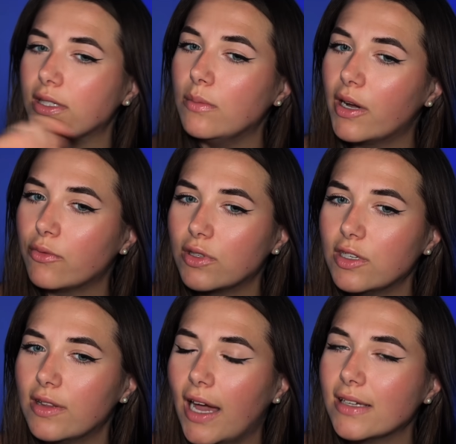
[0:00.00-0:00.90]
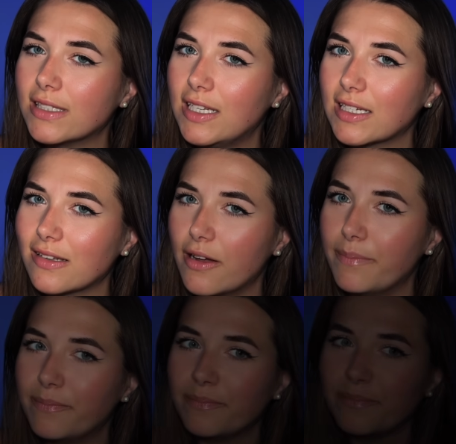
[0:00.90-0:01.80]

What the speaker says: So you might want to do that. See you next time.